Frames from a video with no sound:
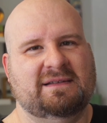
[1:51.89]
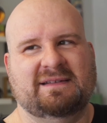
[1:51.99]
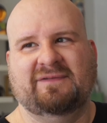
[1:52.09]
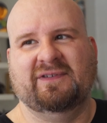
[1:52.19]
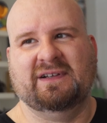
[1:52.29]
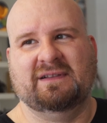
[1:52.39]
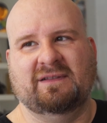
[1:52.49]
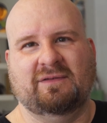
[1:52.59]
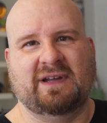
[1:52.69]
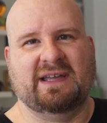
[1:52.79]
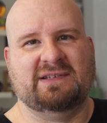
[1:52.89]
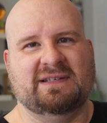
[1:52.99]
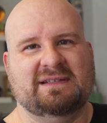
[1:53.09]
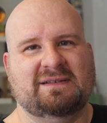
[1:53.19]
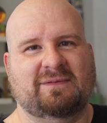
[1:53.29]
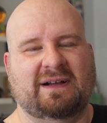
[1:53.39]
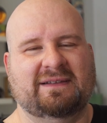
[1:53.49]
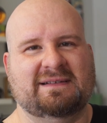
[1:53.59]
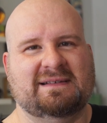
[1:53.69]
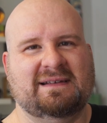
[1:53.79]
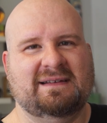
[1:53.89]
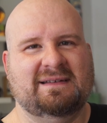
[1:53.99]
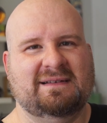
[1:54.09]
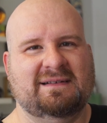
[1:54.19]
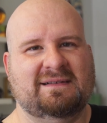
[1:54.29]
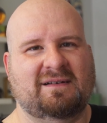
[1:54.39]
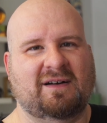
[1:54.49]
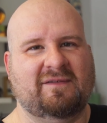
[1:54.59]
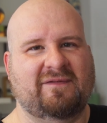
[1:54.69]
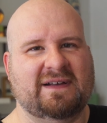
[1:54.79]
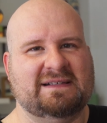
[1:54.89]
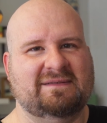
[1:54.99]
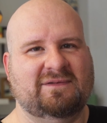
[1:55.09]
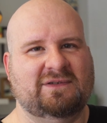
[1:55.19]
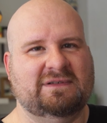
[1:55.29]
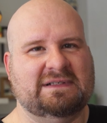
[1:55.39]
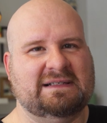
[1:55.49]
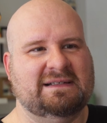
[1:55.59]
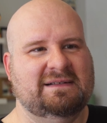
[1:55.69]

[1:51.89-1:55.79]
different locations around the city, art festivals,